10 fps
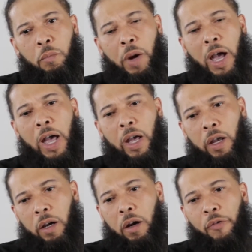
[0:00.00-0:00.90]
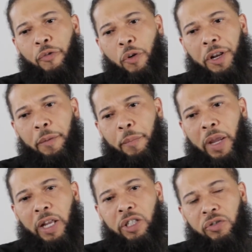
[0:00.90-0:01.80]
By avoiding
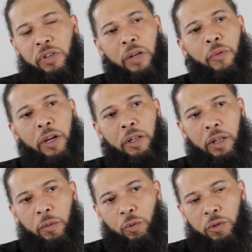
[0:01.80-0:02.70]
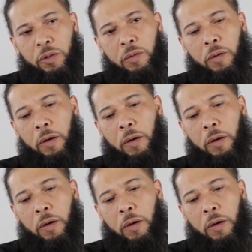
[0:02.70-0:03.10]
mainstream record labels.